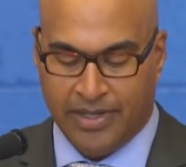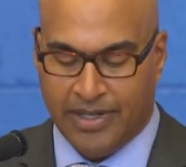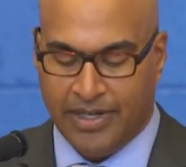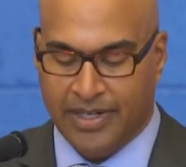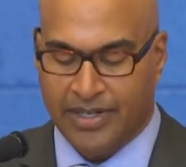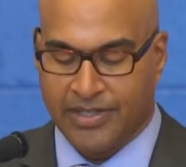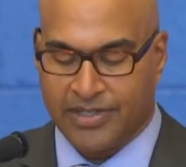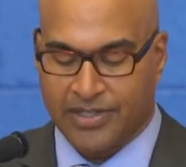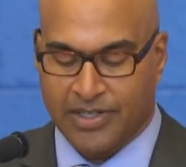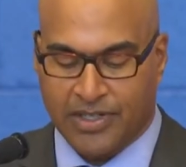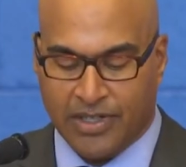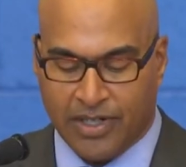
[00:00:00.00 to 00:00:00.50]

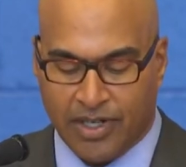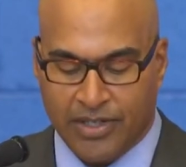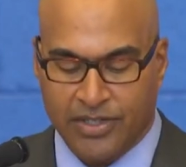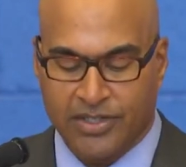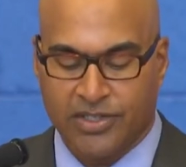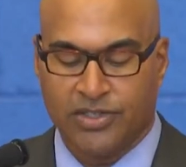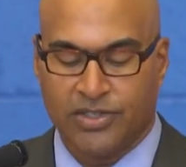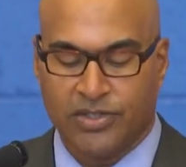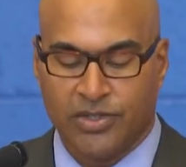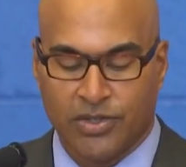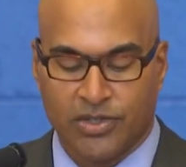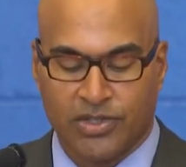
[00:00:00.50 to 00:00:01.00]
It is a
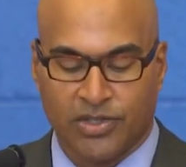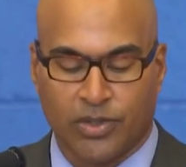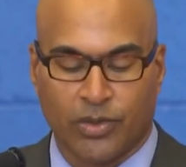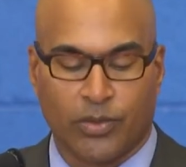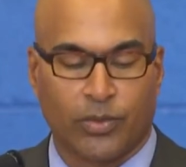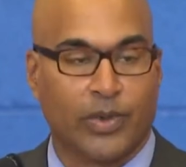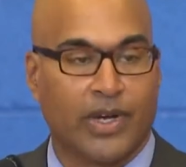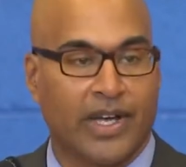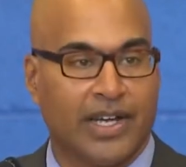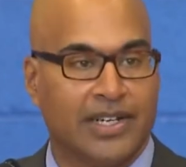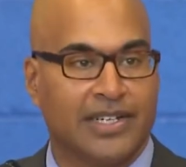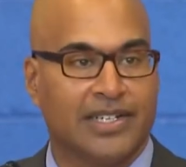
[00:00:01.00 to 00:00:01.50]

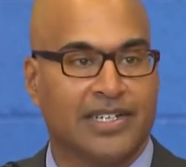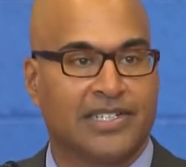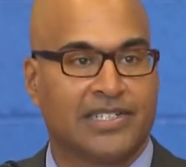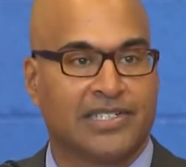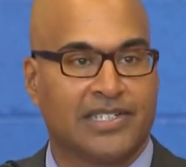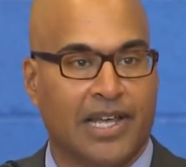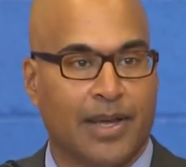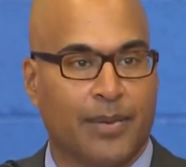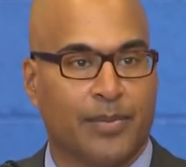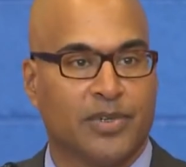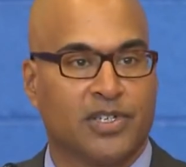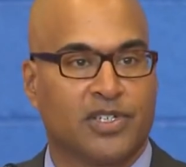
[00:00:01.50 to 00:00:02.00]
constitutional right
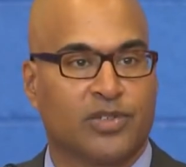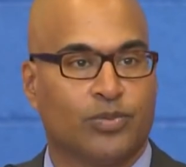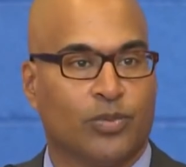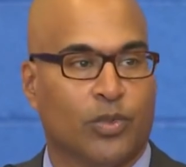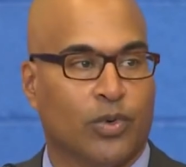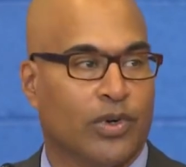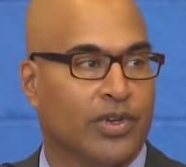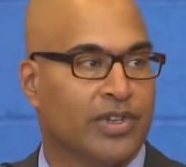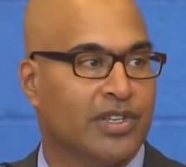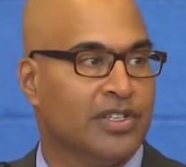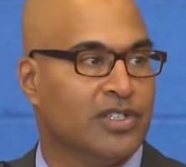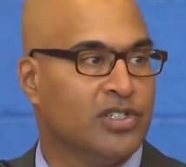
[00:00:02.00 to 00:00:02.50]
established
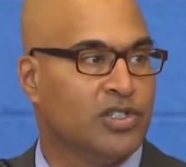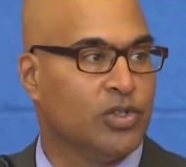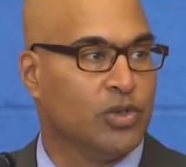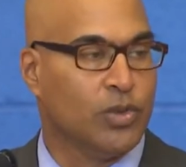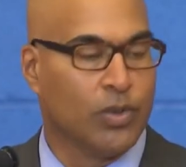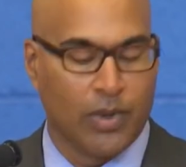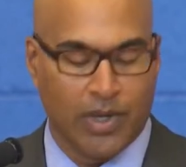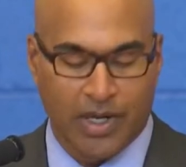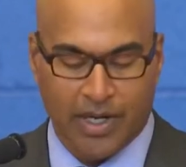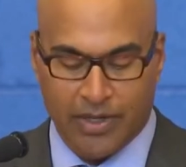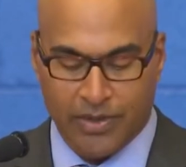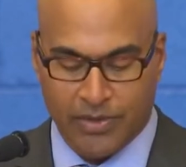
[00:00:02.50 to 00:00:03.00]
more than
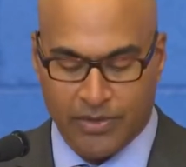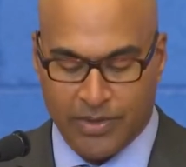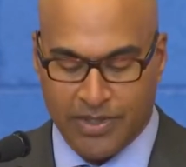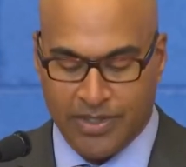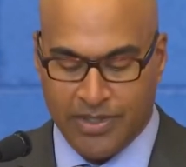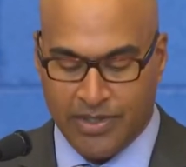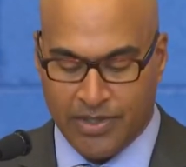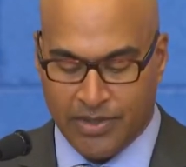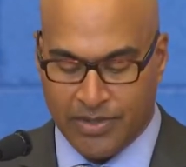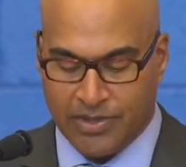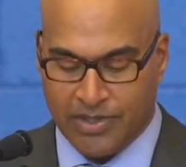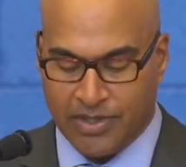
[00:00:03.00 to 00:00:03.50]
200
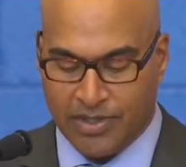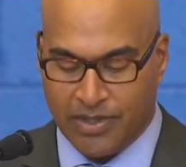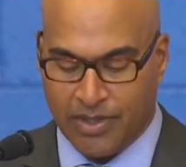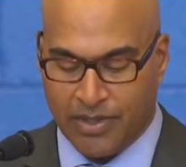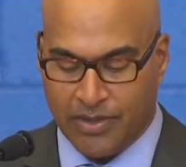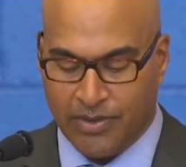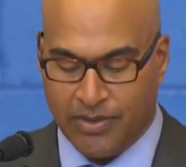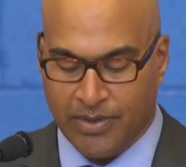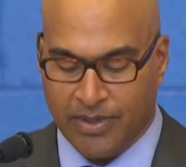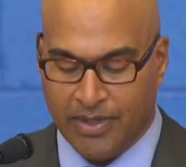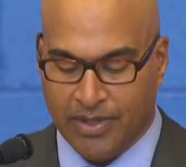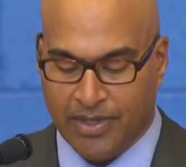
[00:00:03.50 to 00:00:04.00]
years
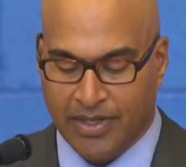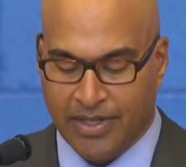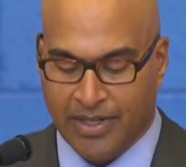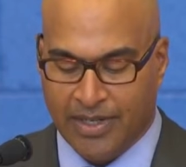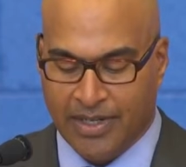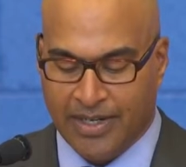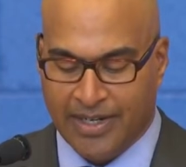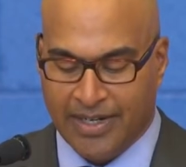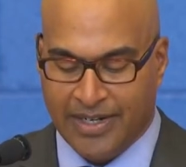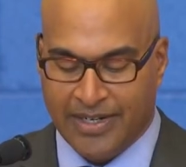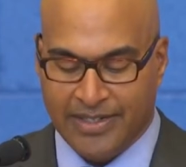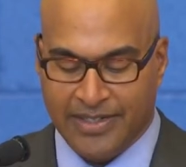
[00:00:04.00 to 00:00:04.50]
ago
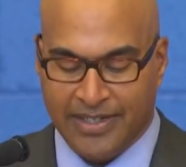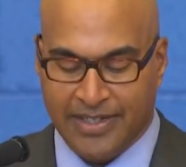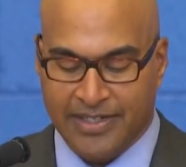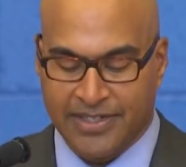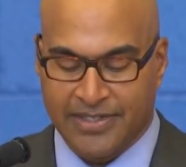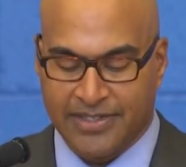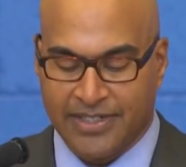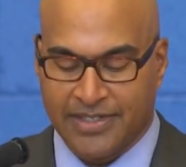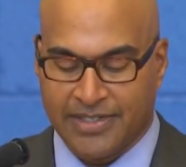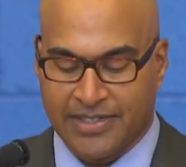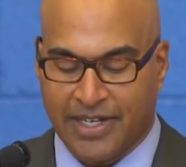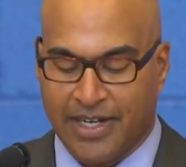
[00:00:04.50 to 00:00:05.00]
that
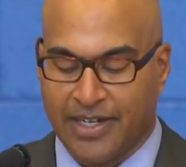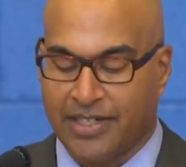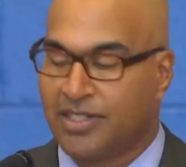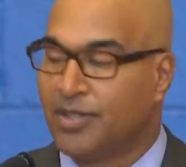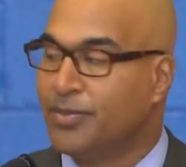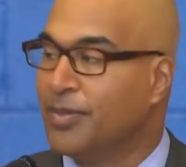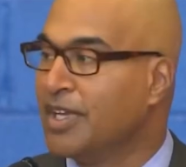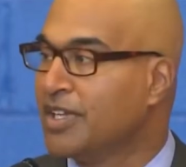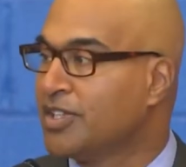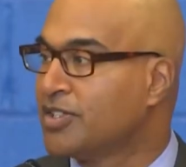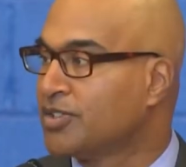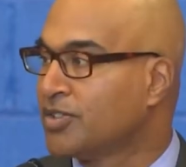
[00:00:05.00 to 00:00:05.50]
is designed
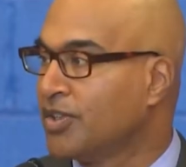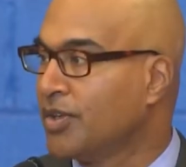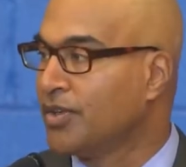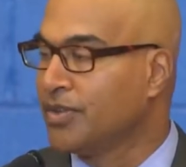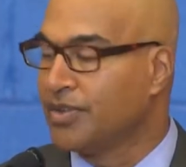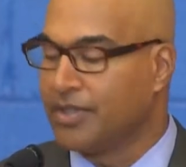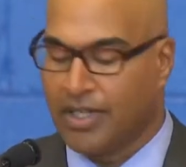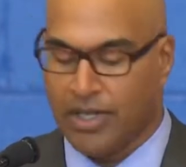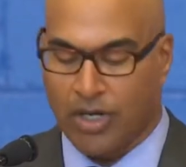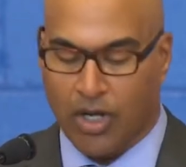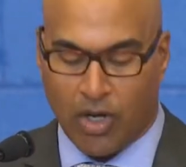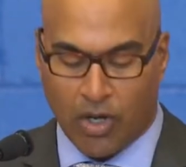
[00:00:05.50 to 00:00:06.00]
to make
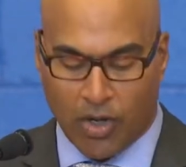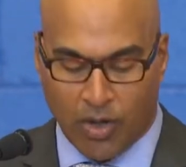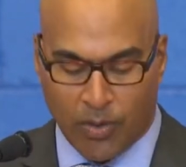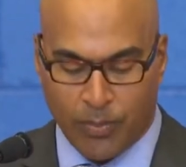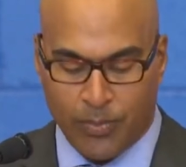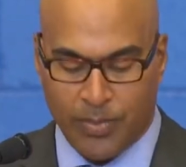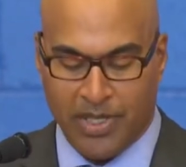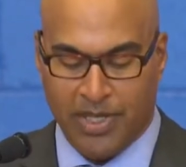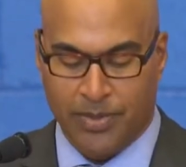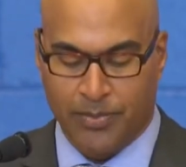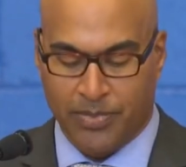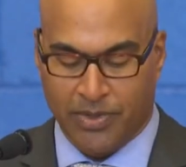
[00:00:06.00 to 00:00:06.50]
certain that all
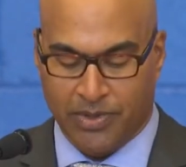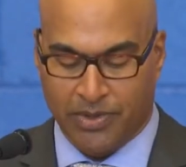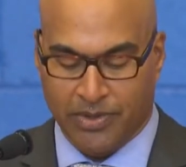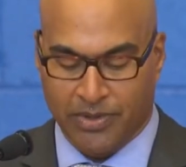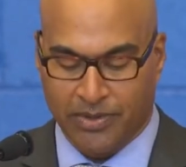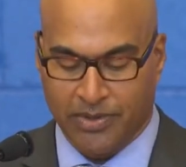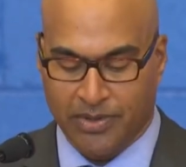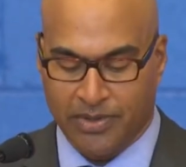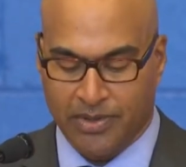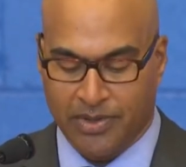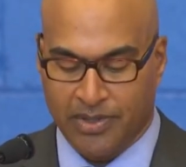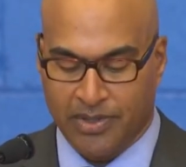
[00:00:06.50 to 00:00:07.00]
people,